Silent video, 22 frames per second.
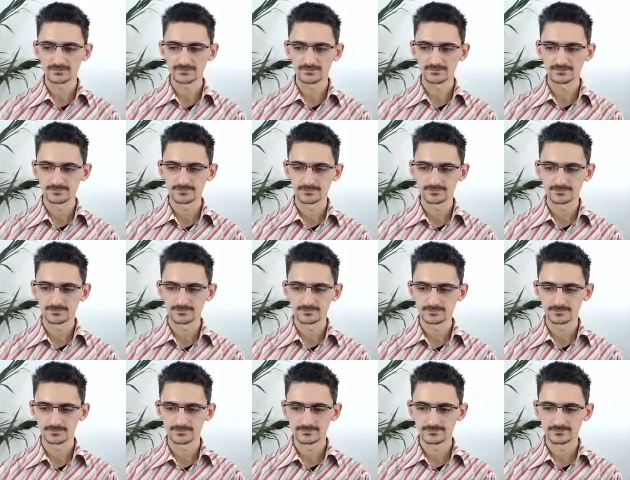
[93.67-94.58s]

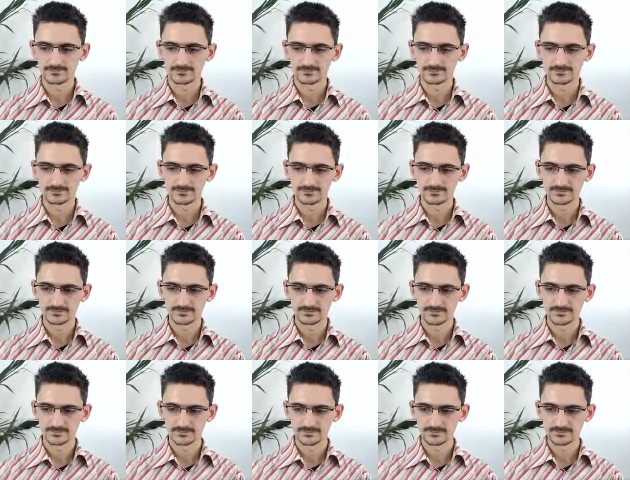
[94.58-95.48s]

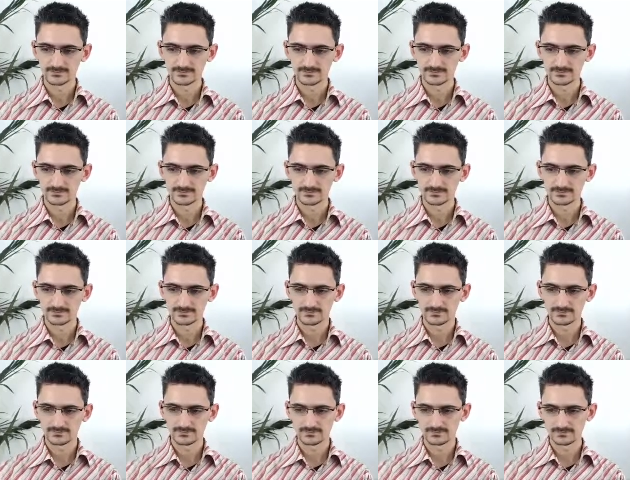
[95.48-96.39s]

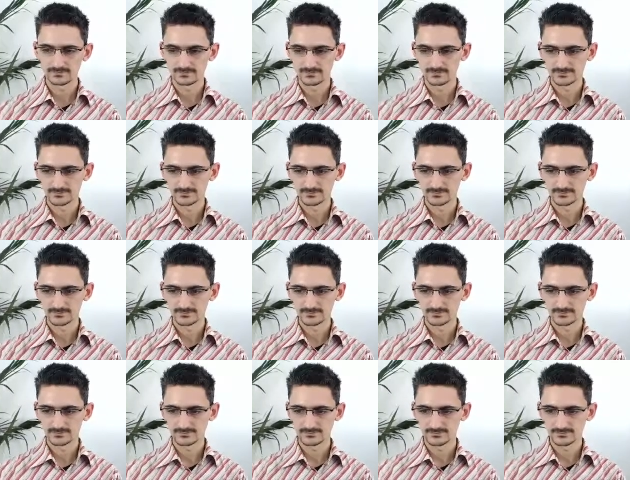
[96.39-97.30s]

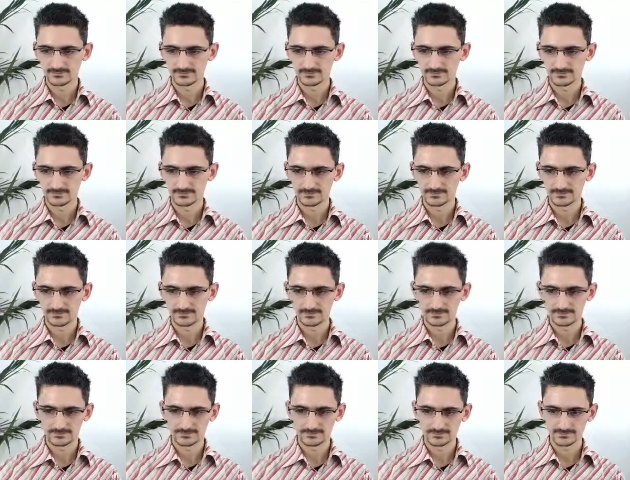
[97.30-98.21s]

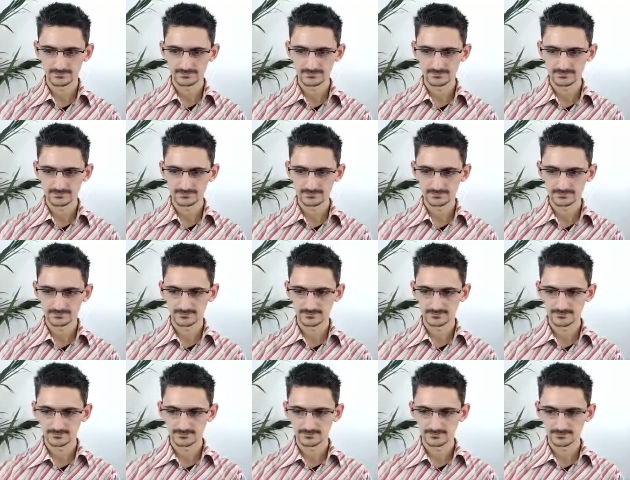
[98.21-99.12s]

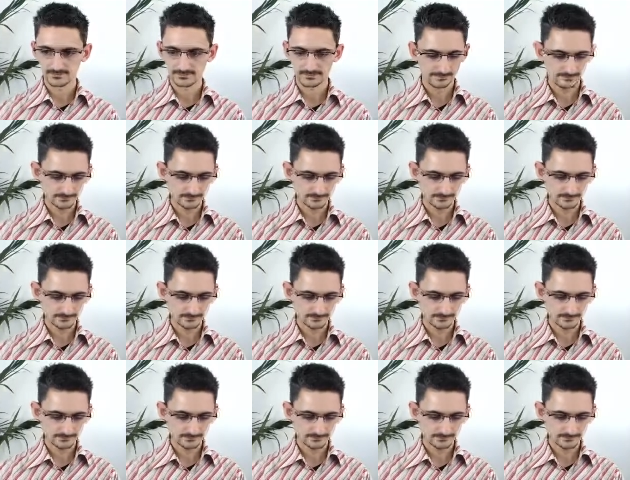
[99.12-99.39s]
Nobody speaks.